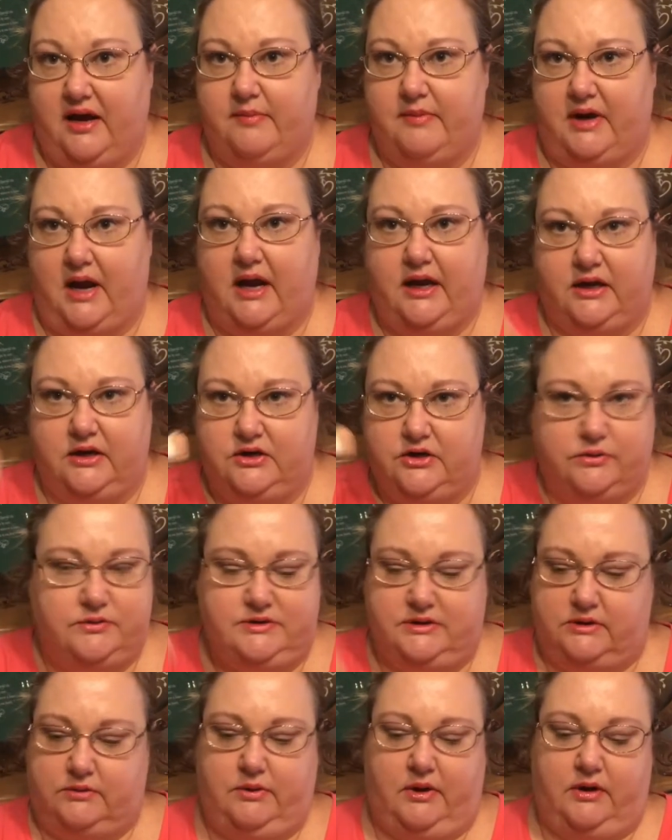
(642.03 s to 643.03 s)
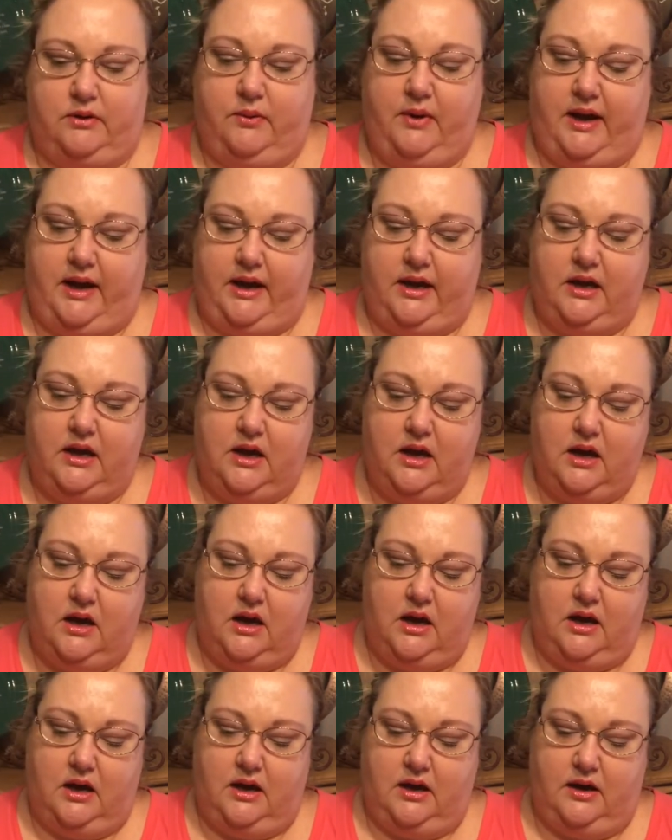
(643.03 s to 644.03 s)
I mean, I could use it right away.
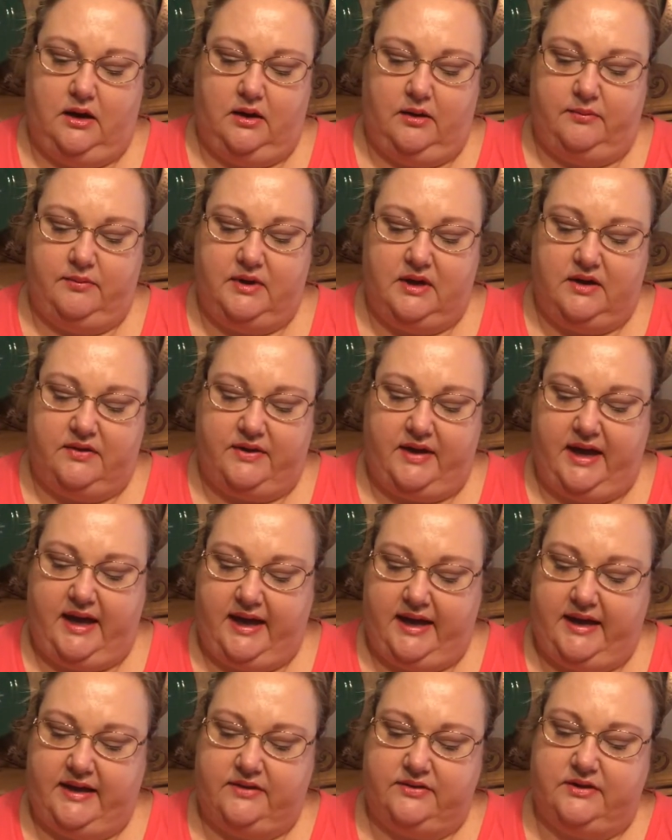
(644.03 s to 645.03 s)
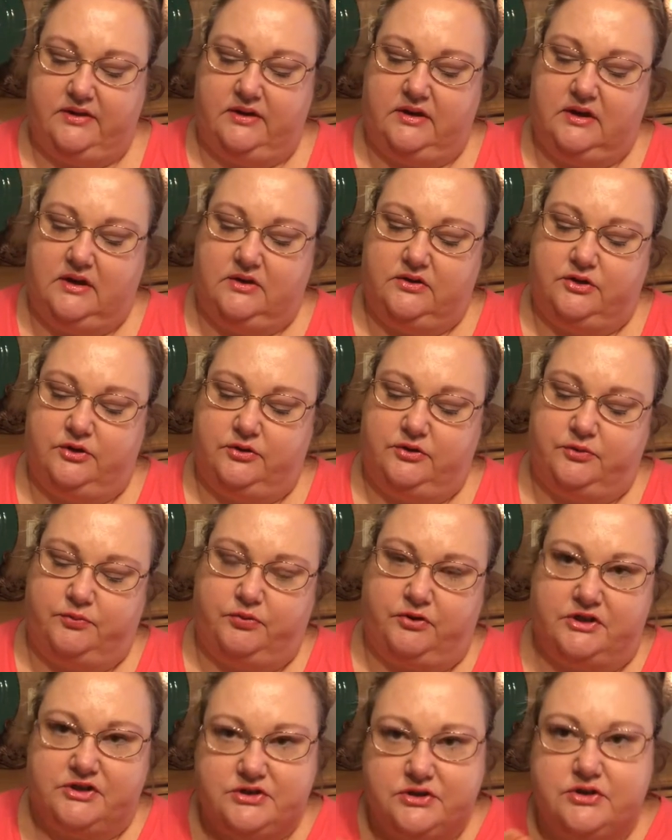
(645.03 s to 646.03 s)
The head, the
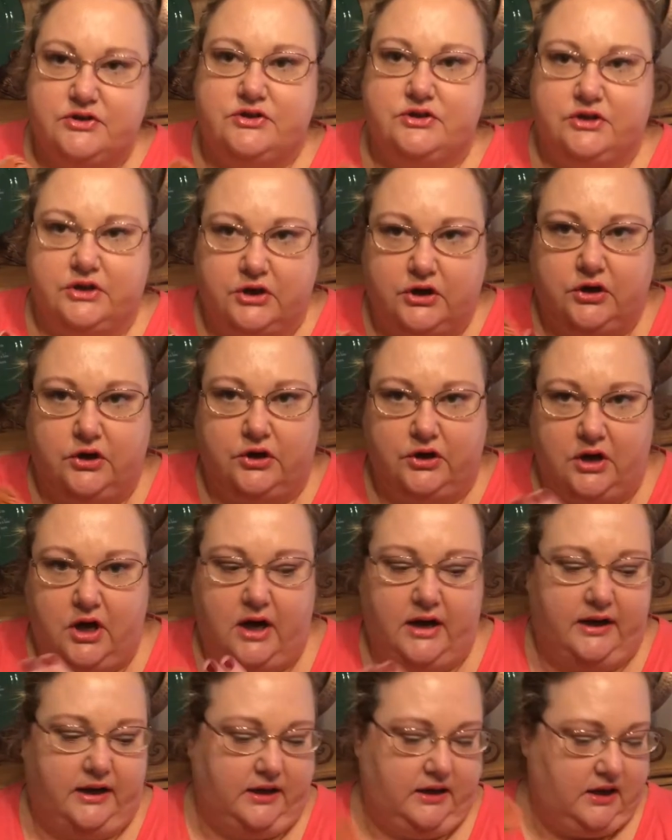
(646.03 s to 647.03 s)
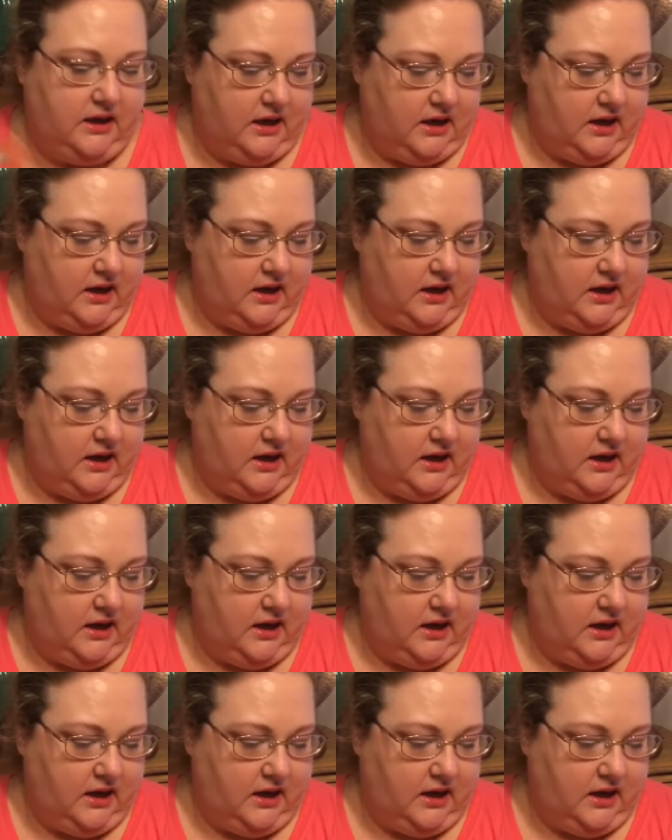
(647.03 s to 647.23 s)
bristles look good on it.